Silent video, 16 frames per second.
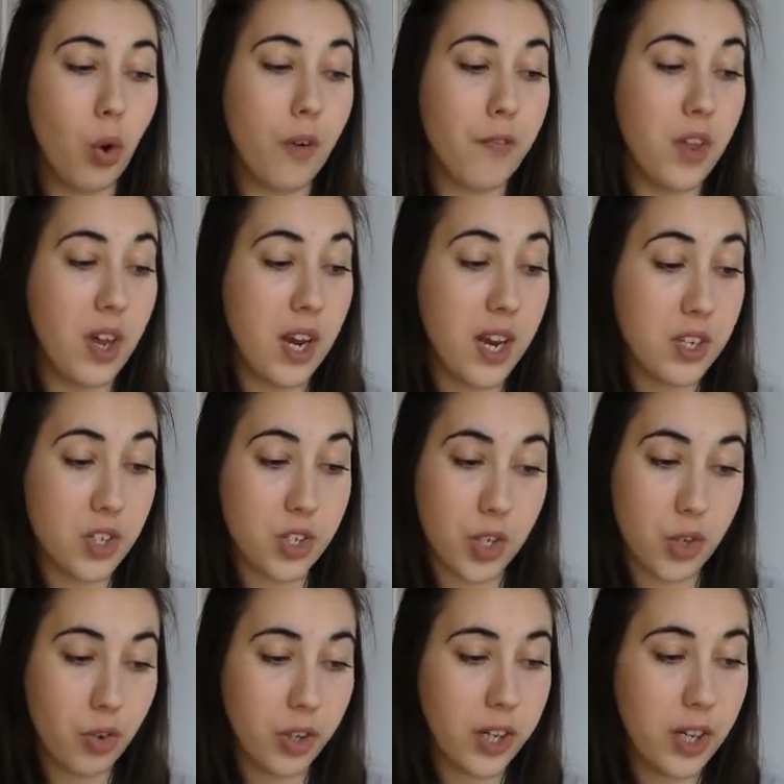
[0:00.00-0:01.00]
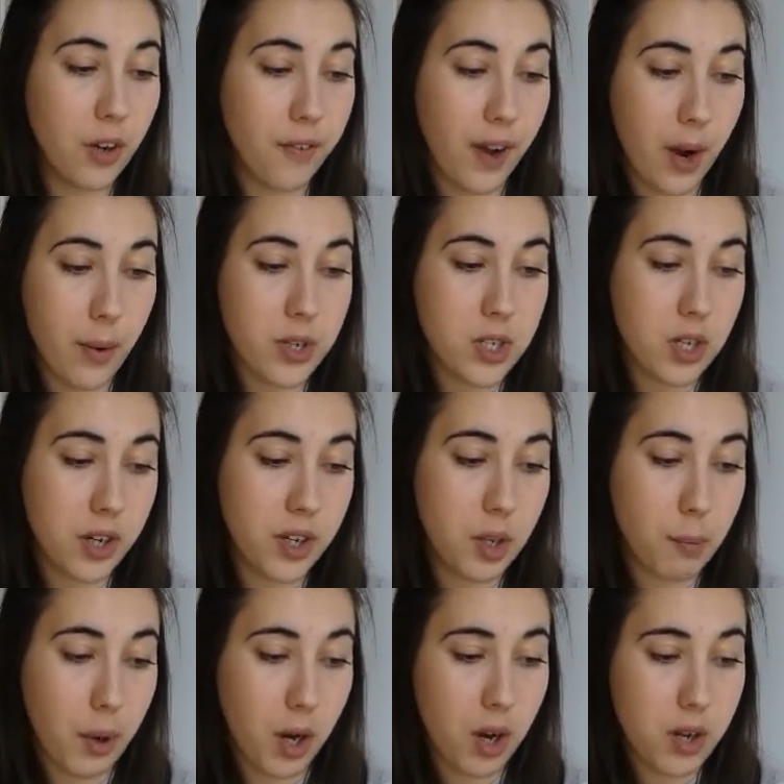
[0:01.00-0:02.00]
of the history of how it's done in the
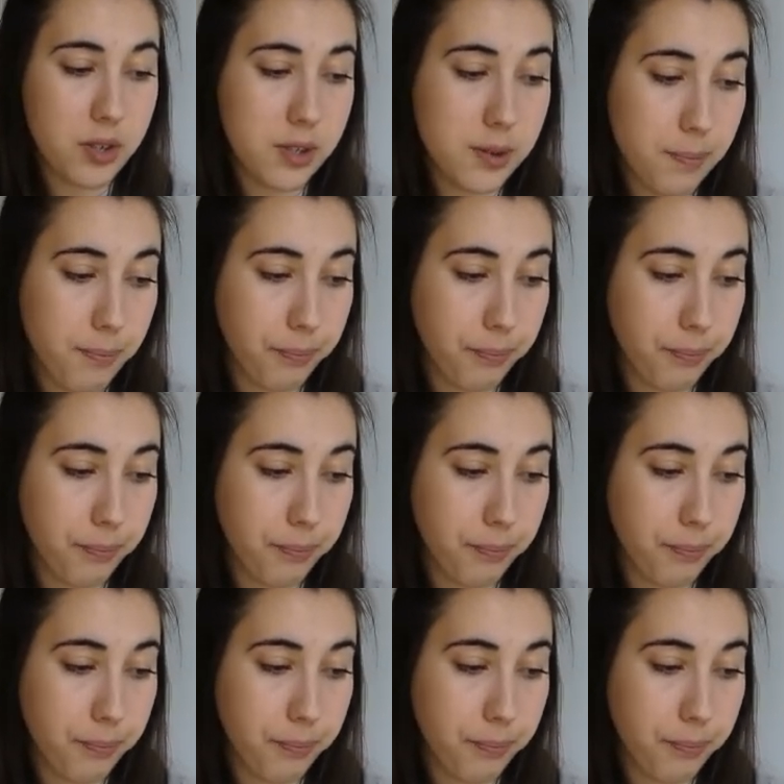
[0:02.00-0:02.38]
past.